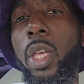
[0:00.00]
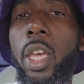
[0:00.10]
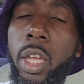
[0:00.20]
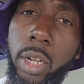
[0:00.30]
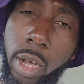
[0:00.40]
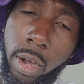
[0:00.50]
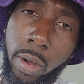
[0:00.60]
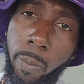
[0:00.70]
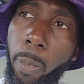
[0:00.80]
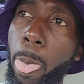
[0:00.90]
And
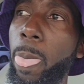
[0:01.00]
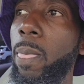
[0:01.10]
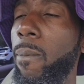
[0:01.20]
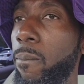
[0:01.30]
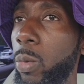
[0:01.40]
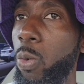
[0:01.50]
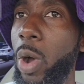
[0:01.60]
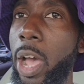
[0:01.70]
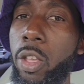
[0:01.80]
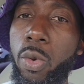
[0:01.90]

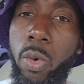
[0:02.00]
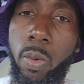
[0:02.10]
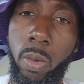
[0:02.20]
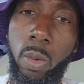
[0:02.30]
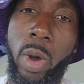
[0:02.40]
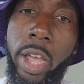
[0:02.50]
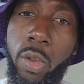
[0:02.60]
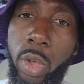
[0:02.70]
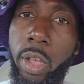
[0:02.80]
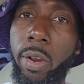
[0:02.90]
while you
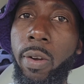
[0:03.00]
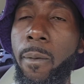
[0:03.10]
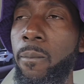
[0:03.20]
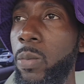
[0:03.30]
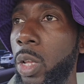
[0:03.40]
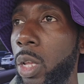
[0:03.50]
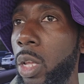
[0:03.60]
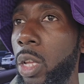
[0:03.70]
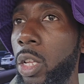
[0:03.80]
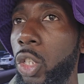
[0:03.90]
here,
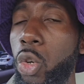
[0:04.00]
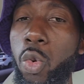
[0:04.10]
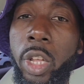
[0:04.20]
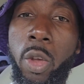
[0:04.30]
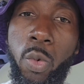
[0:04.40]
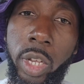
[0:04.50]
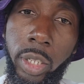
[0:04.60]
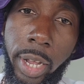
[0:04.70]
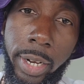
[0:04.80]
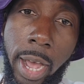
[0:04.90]
tune in
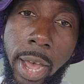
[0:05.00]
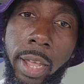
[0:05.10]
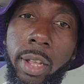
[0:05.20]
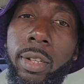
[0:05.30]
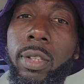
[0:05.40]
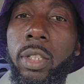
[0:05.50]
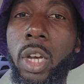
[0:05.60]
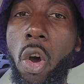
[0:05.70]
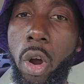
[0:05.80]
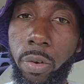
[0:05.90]
Wednesday night
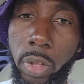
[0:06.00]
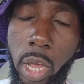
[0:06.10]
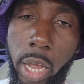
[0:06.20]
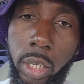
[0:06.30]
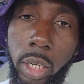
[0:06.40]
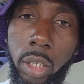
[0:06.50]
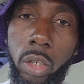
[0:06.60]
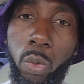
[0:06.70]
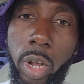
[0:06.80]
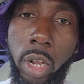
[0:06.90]
to Art of the
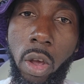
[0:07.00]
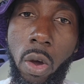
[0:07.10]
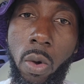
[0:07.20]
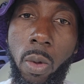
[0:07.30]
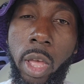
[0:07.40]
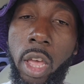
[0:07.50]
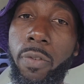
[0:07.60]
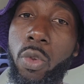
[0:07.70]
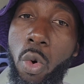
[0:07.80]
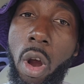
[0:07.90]
Ancestors Radio.
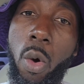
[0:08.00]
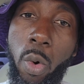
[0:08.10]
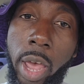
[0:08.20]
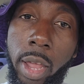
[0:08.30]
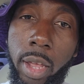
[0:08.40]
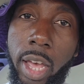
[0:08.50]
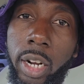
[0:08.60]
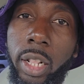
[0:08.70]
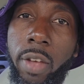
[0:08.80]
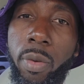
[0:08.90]
If you are awake at
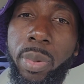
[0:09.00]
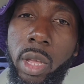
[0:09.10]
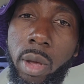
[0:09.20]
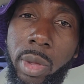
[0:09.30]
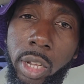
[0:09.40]
11 p.m.